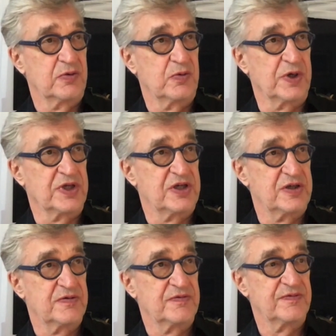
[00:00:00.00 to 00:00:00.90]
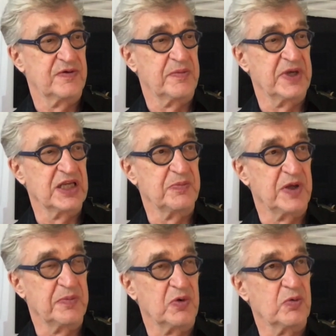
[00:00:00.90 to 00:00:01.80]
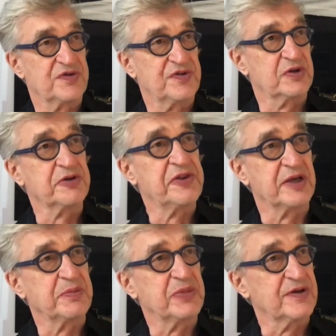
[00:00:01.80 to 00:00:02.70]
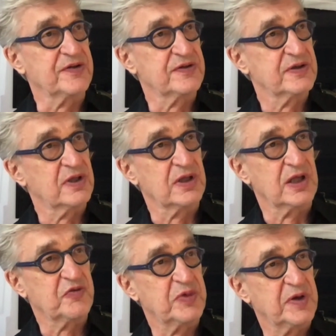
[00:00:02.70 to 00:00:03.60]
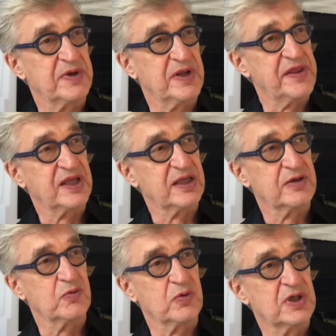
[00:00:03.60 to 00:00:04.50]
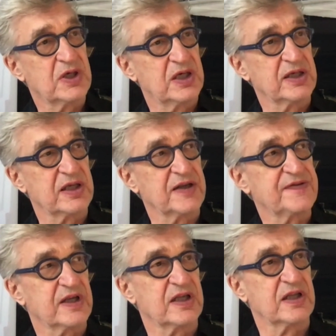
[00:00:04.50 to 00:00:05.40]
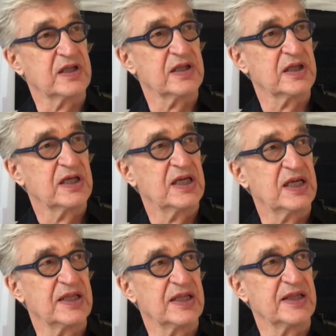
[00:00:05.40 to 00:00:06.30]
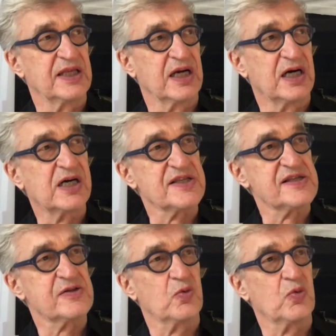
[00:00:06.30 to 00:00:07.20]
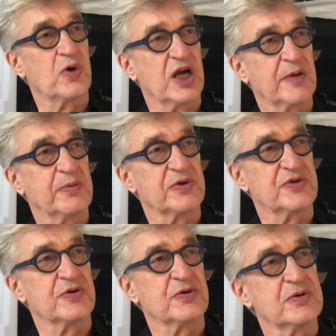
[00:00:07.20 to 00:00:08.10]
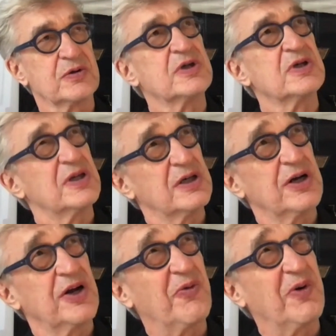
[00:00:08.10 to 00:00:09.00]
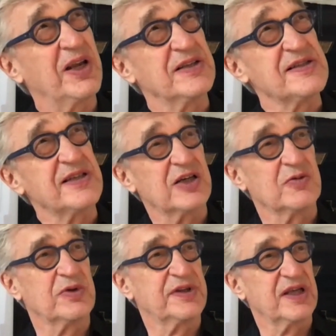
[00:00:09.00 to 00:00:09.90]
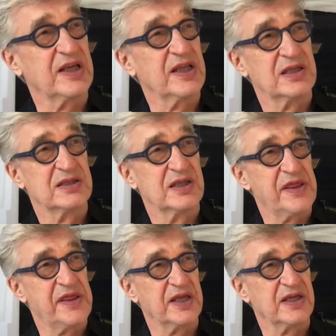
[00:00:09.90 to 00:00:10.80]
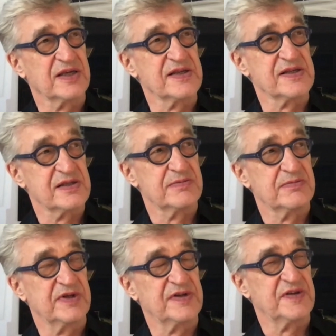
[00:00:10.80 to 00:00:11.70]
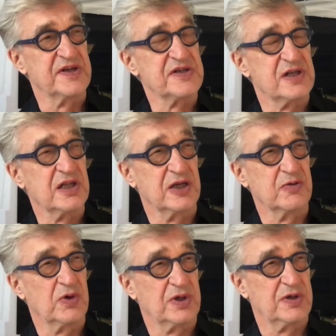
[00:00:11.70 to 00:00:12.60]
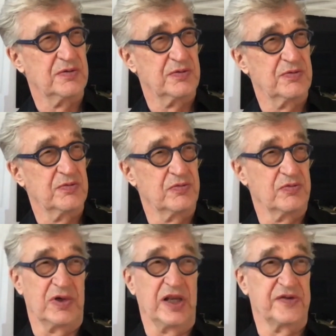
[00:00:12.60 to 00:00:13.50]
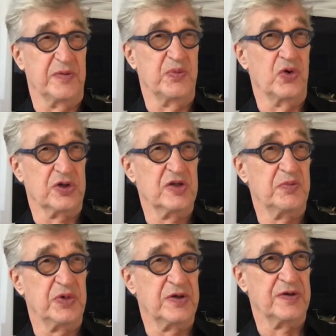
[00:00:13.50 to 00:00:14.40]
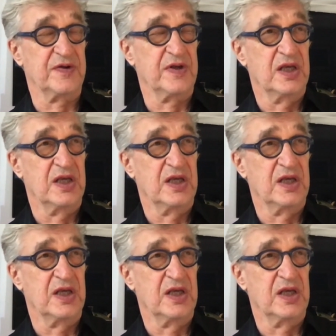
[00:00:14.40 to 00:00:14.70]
which for many people was a good thing, because a lot of people, I think, at least in the arts, were able to reconsider what they think is essential and what really is important. Because